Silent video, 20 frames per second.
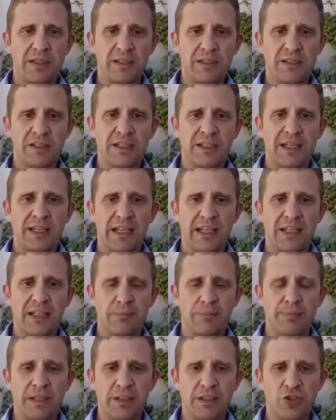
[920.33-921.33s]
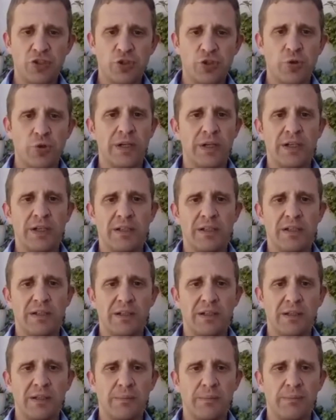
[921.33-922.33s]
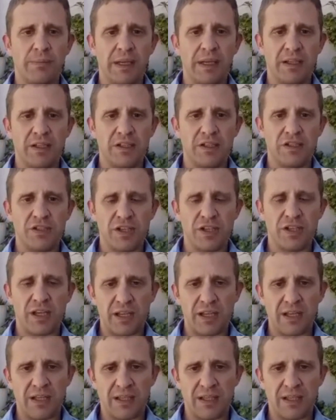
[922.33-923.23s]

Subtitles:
is going to end up being destroyed because